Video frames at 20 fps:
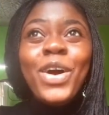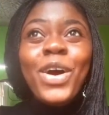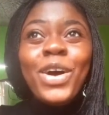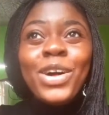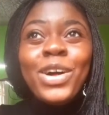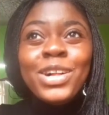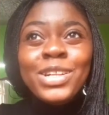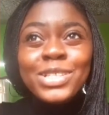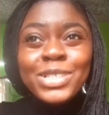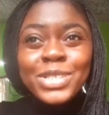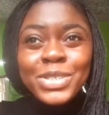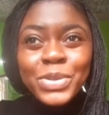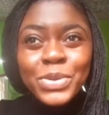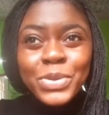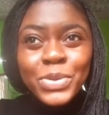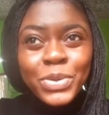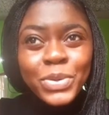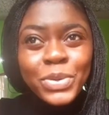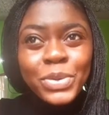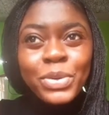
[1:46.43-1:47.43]

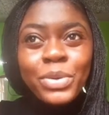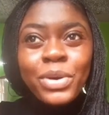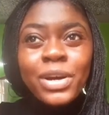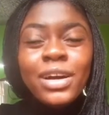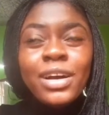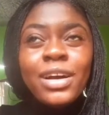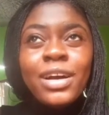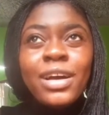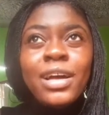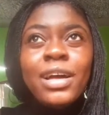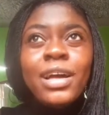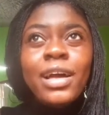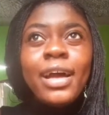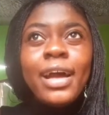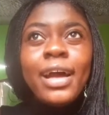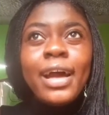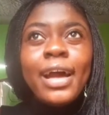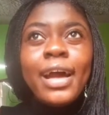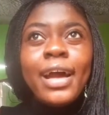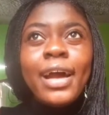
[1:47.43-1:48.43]
Also,
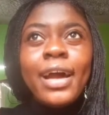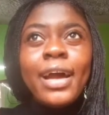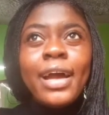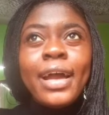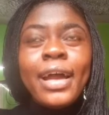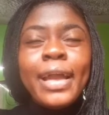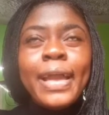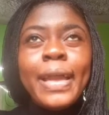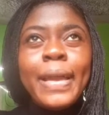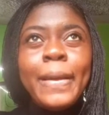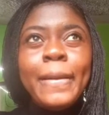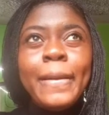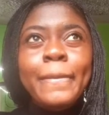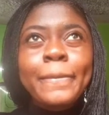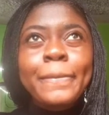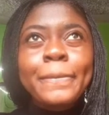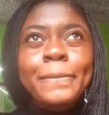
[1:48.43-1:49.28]
I